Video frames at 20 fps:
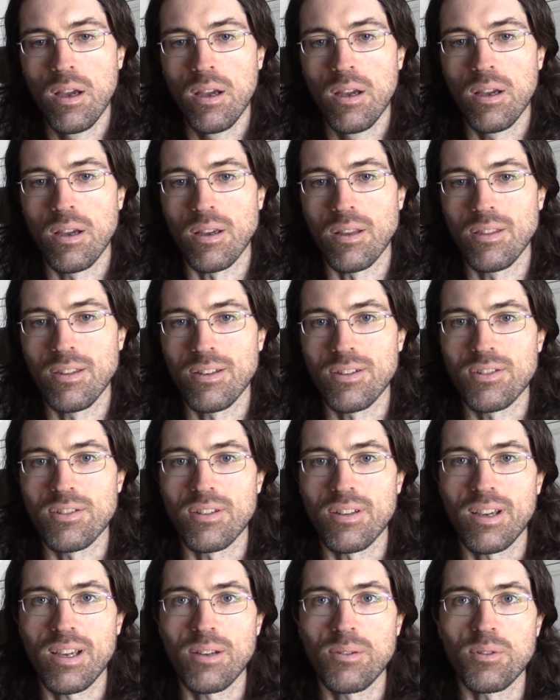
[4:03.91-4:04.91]
And this
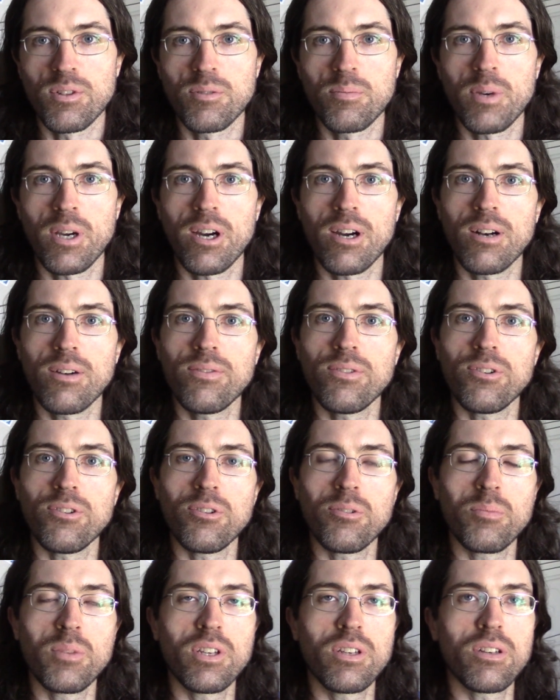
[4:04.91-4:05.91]
line was powerful
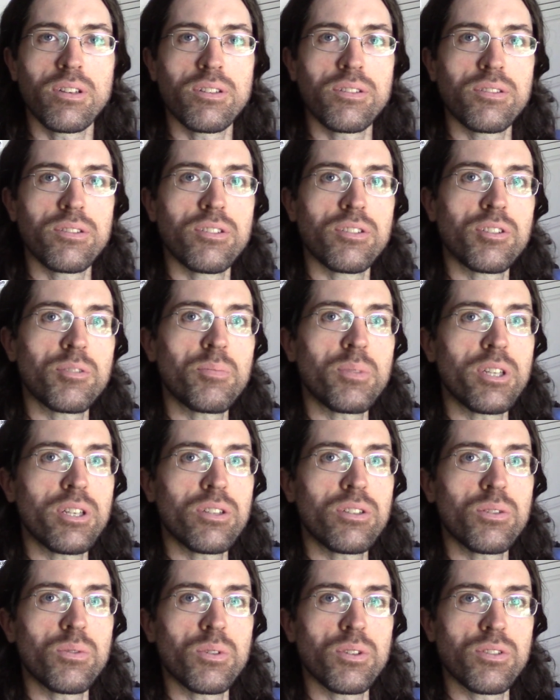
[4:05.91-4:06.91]
because the
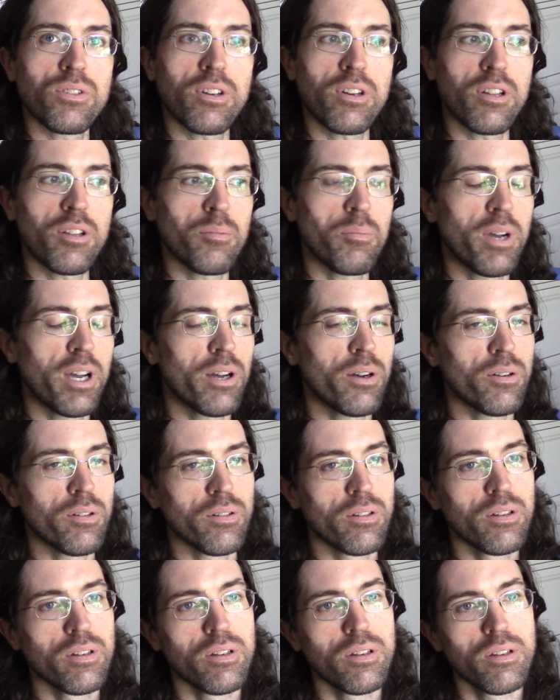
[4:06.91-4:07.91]
speech was all about
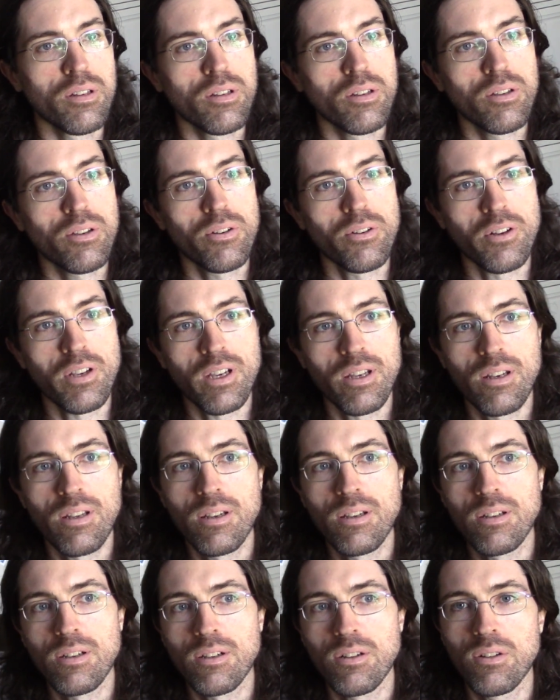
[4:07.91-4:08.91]

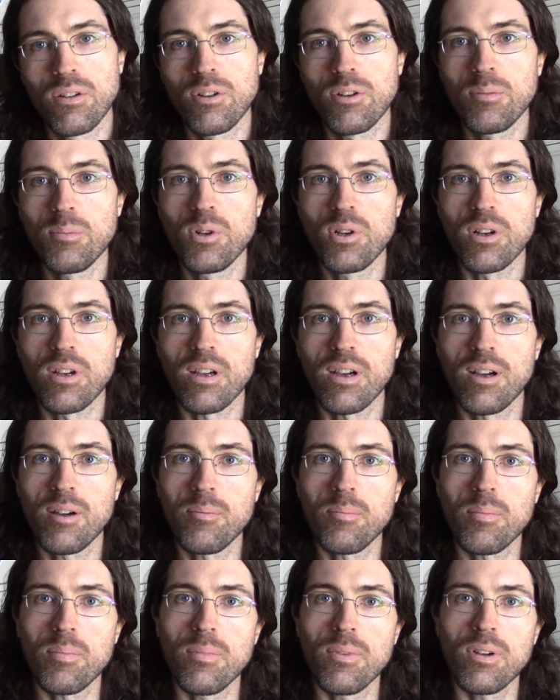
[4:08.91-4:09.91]
creating a global
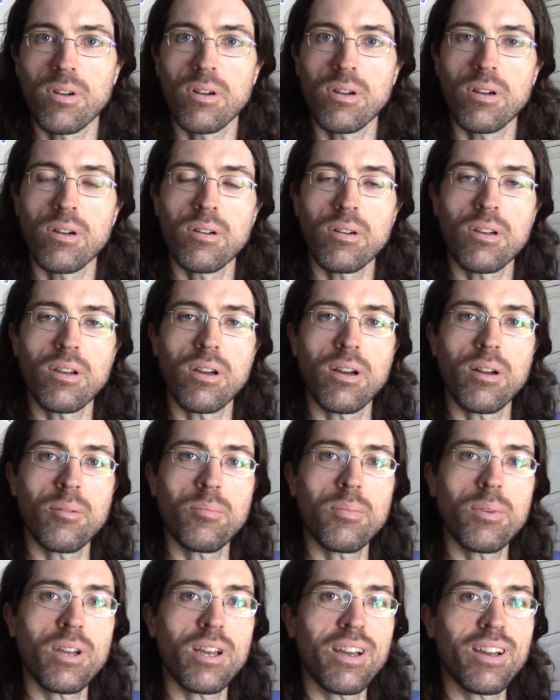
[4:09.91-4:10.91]

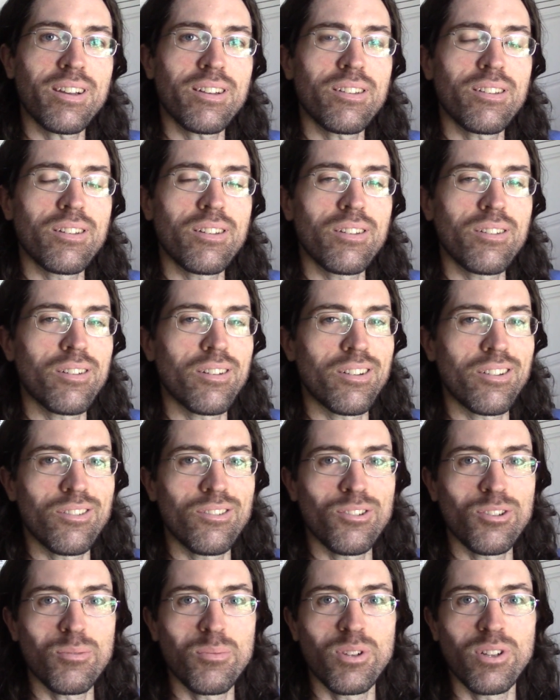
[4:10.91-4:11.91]
compact, a
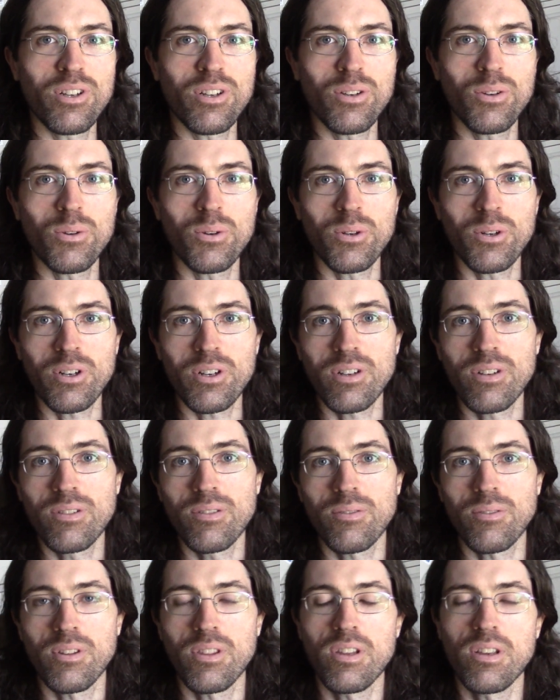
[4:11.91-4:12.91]
global accord
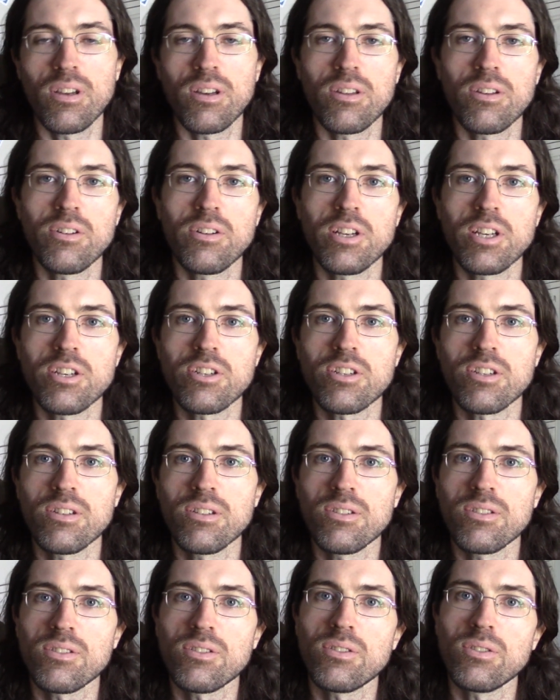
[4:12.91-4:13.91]
with the other
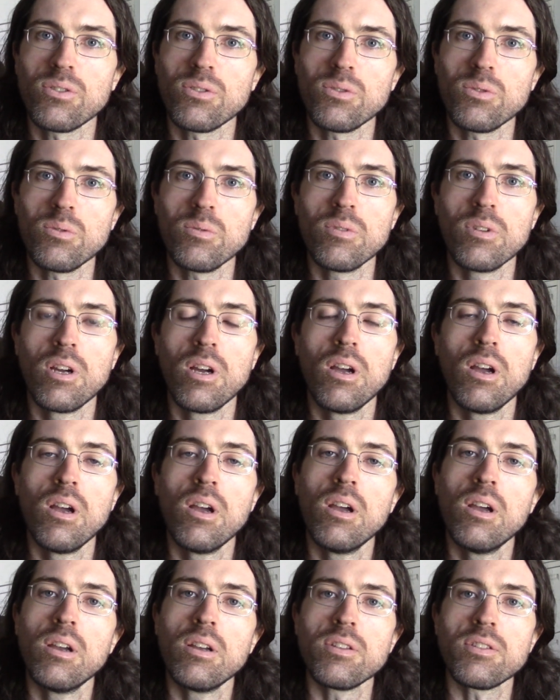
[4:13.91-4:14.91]
nations to
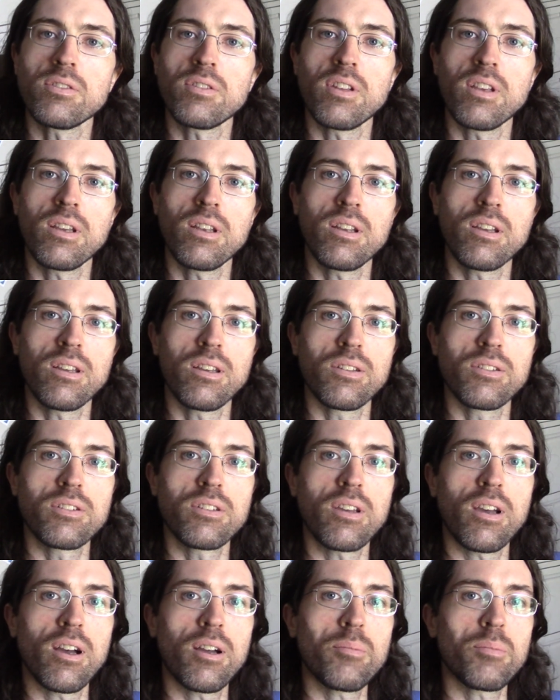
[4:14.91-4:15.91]
stand against
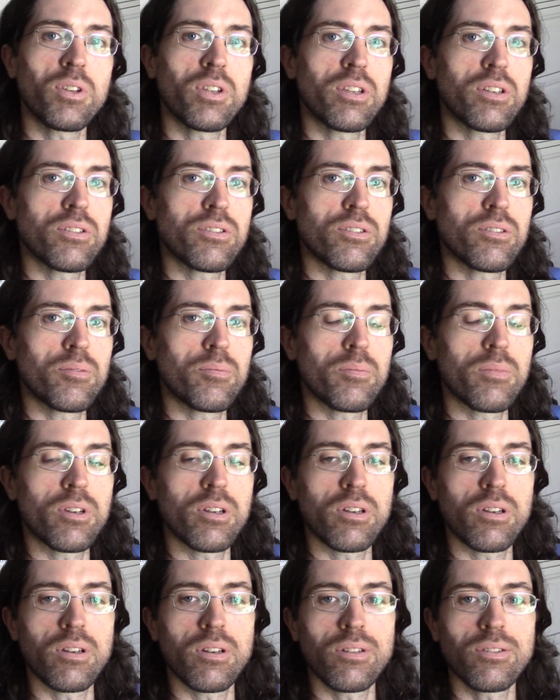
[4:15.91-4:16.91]
communism,
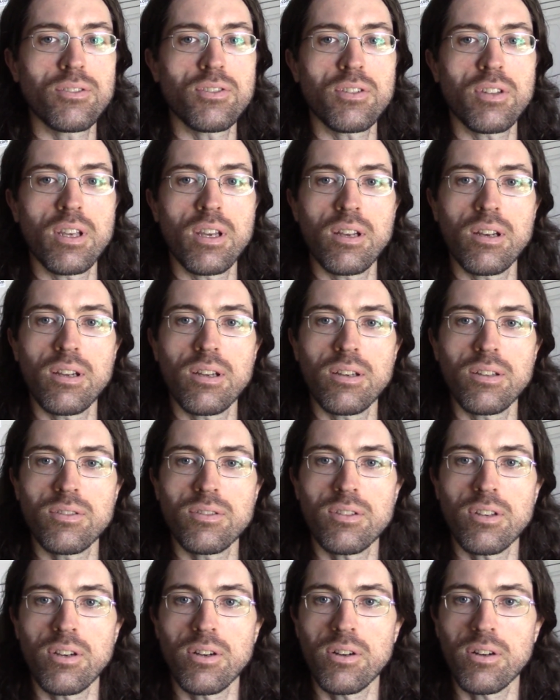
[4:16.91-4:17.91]
stand against
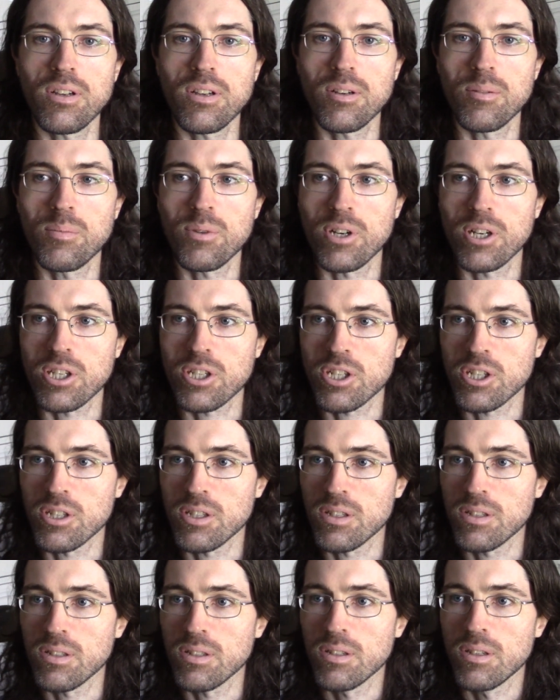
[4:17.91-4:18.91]
tyranny,
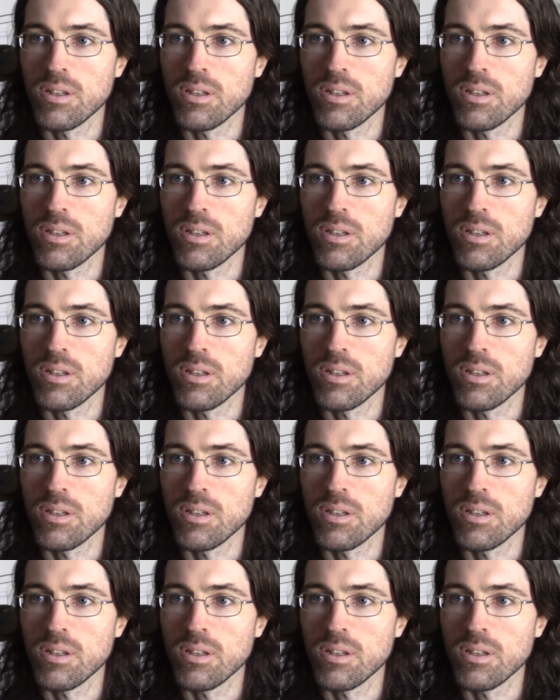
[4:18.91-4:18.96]
oppression,